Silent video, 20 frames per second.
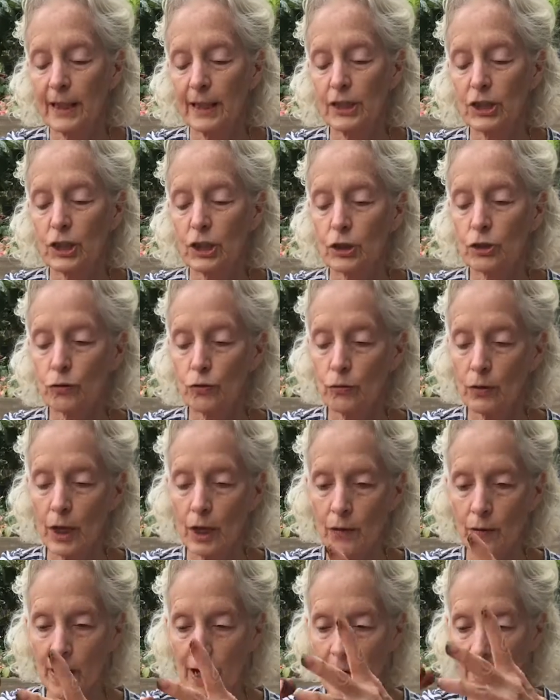can just
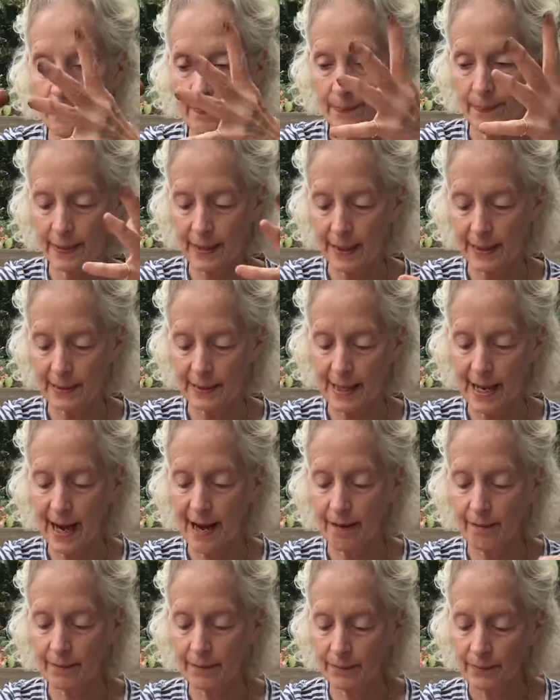grow up and
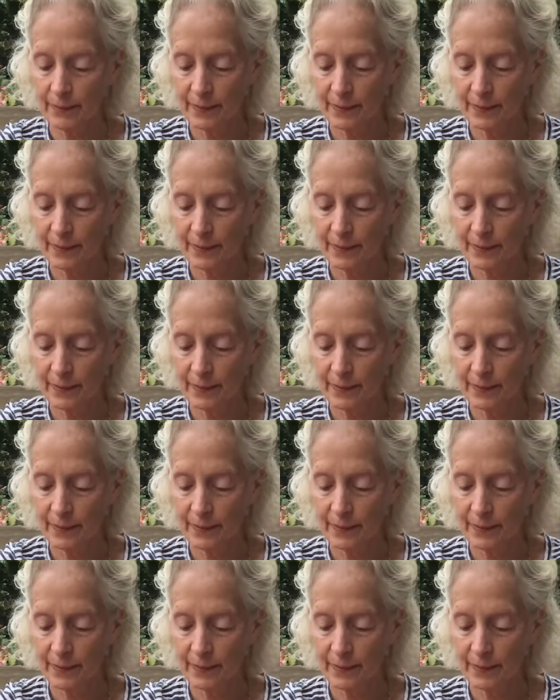out.